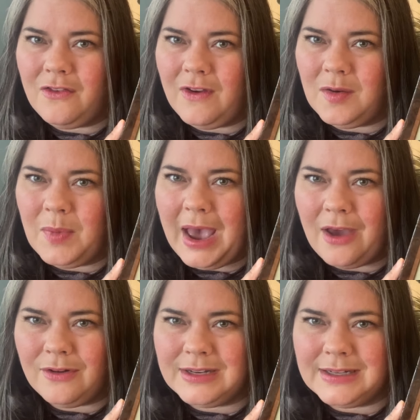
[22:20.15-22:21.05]
fun
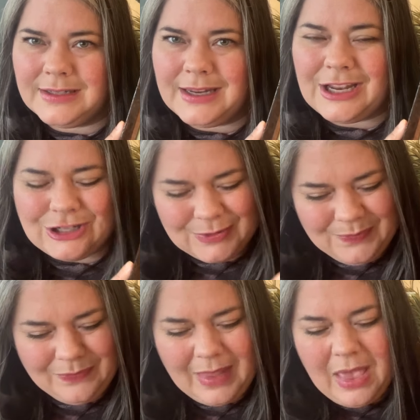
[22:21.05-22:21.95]
pattern to stitch.
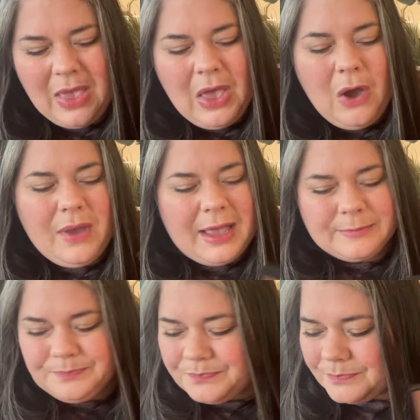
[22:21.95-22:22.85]

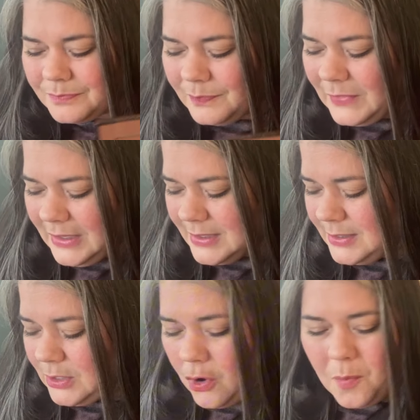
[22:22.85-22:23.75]
Okay,
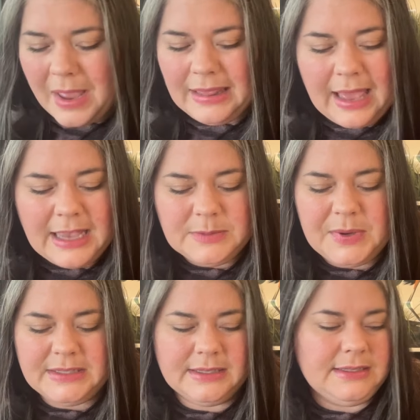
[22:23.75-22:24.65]
so my last
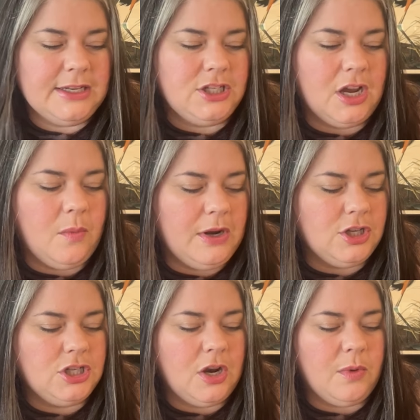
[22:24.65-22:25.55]
piece of stitching I want to
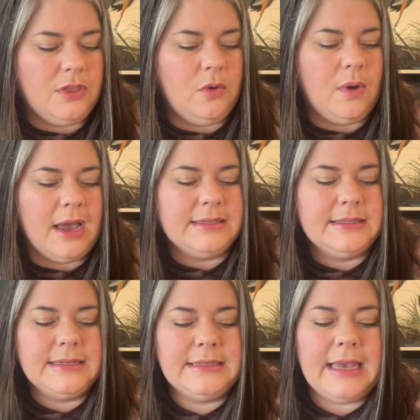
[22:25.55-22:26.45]
share with you guys
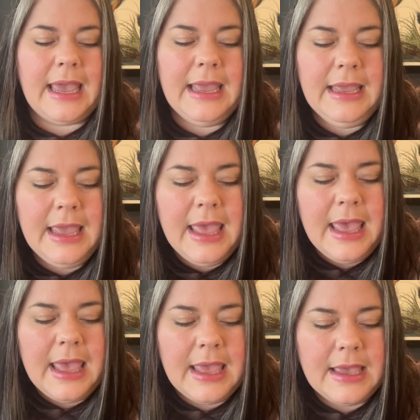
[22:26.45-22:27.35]
today
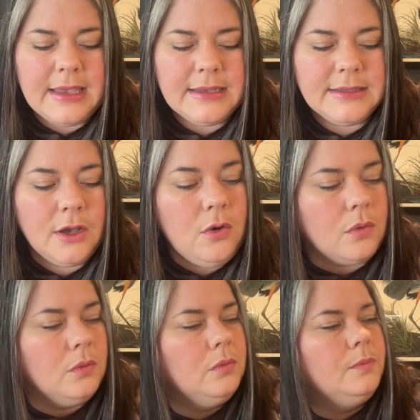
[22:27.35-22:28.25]
is,
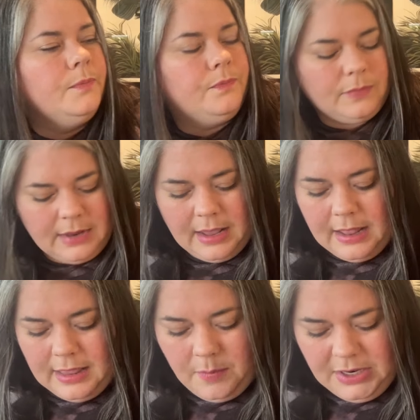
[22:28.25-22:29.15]
oh,
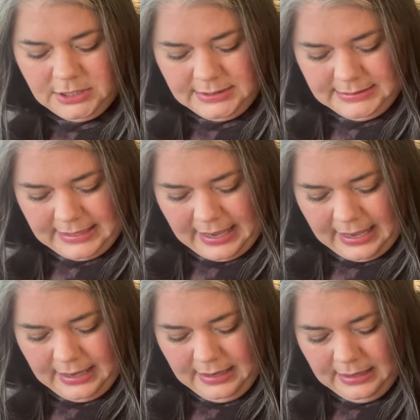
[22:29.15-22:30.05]
let me just
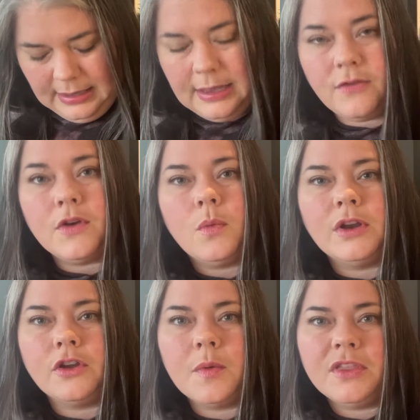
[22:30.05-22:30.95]
say, if you're
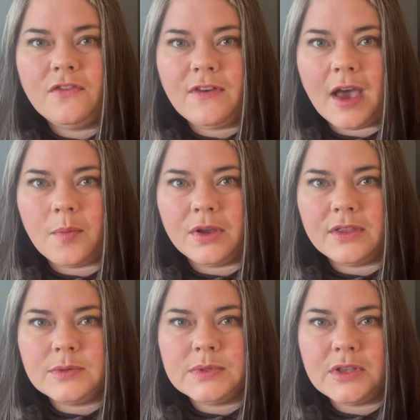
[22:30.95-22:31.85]
wondering what the fabric, this was